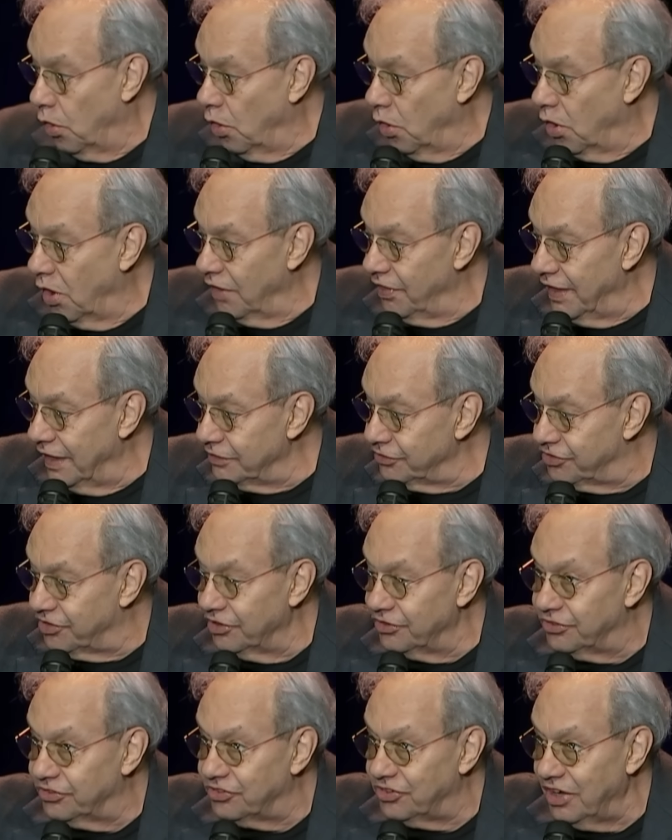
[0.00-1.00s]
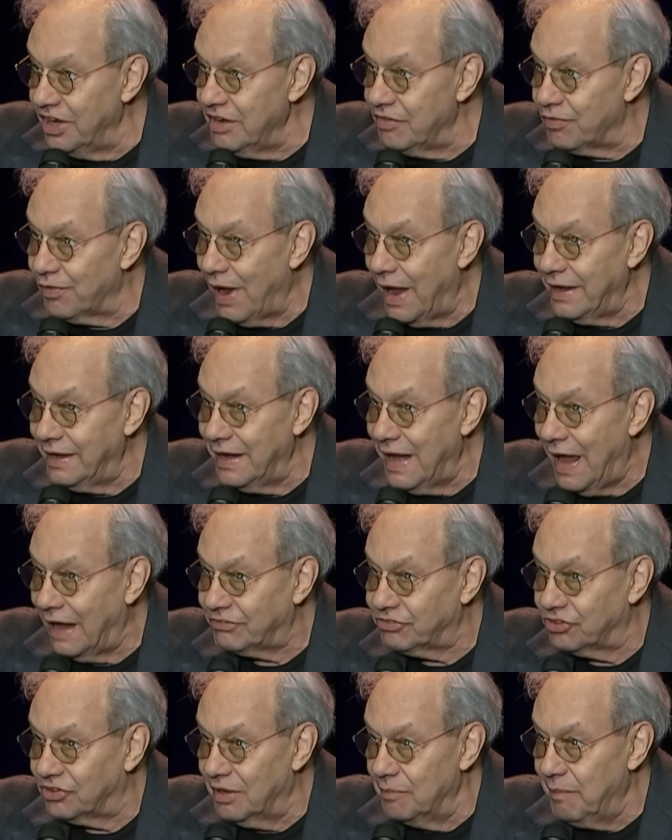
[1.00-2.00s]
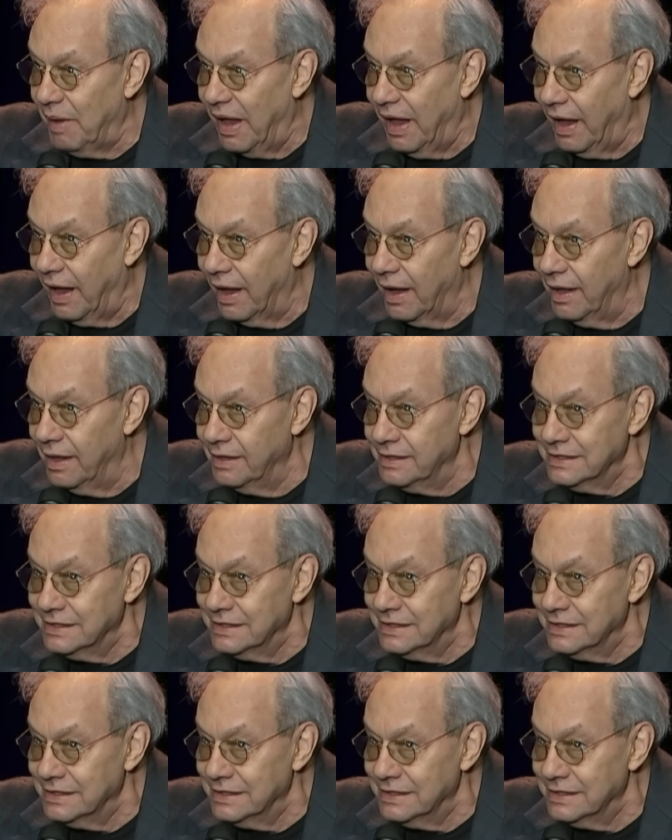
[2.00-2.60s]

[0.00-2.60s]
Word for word: Or there's a seat right next to me.